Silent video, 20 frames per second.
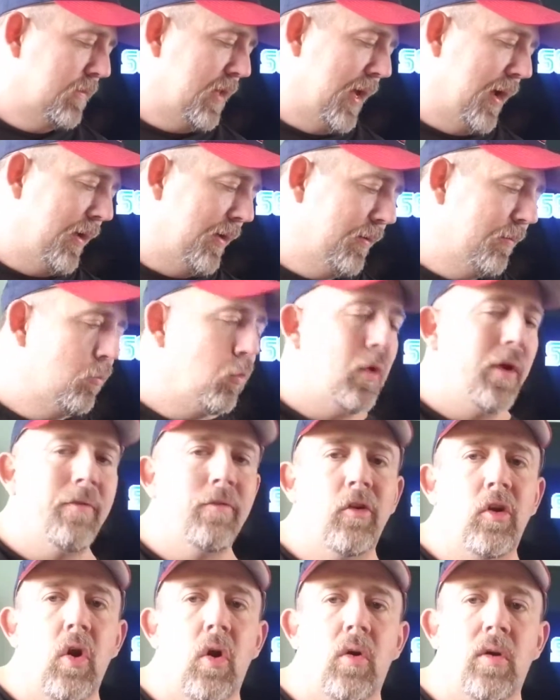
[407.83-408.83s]
I wouldn't
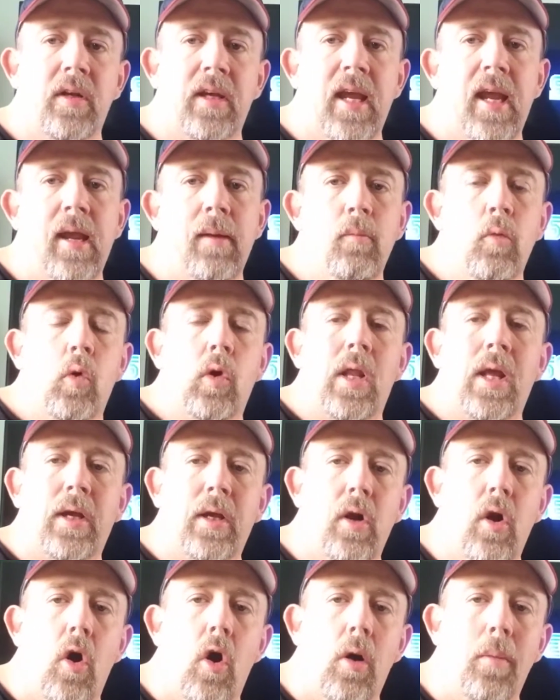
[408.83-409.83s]
even call it a game, more like
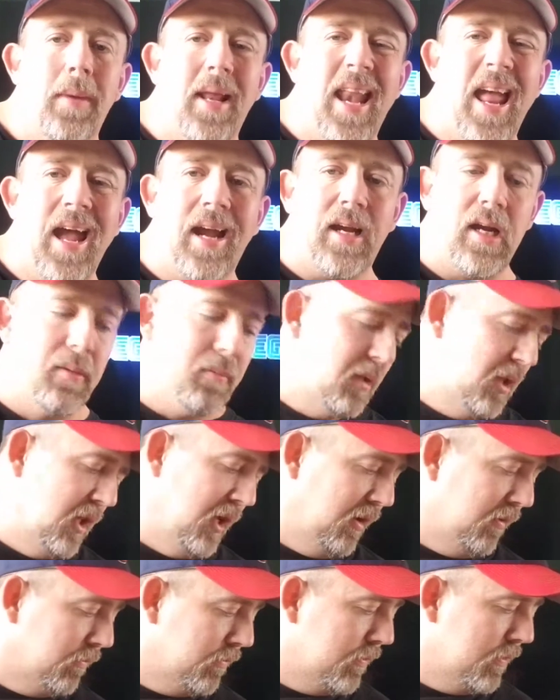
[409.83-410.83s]
an almanac, I
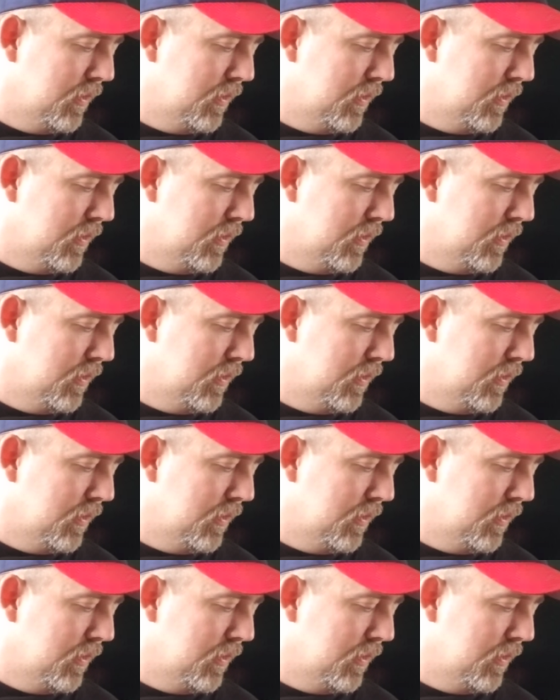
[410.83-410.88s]
believe.